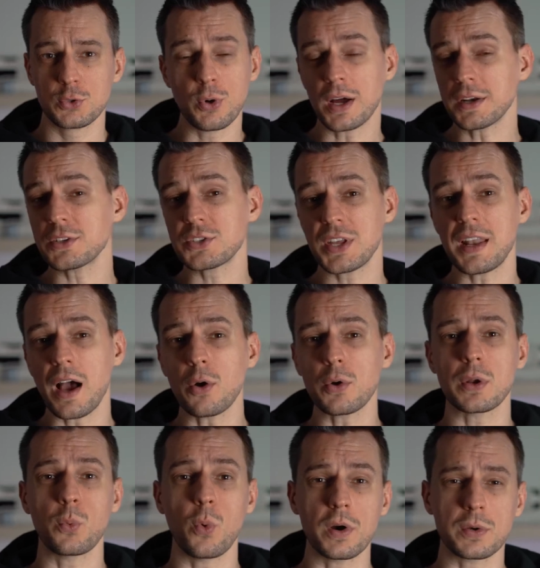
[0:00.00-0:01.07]
To understand how
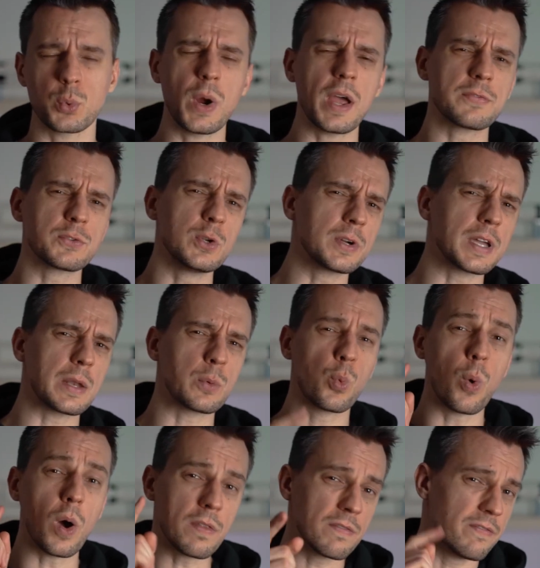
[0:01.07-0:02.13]
that worked, we have to look at
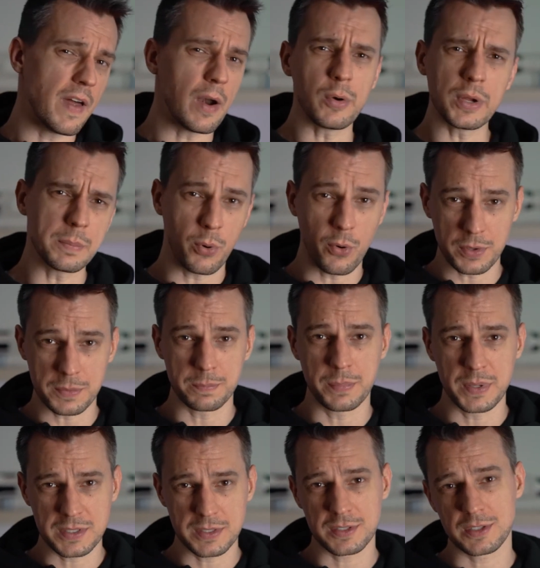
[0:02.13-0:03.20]
one very important
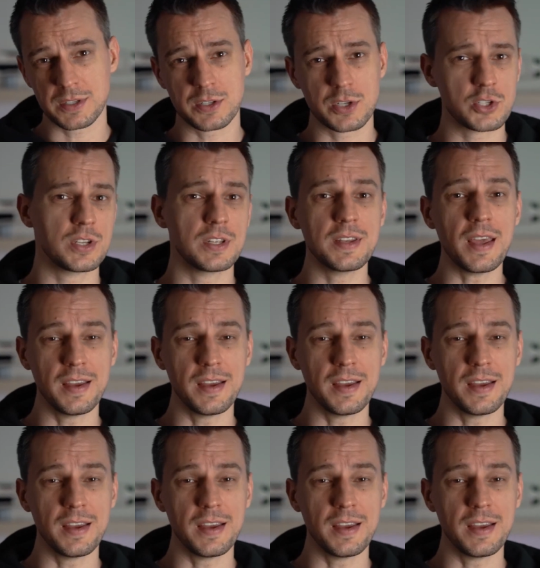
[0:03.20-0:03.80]
business decision in their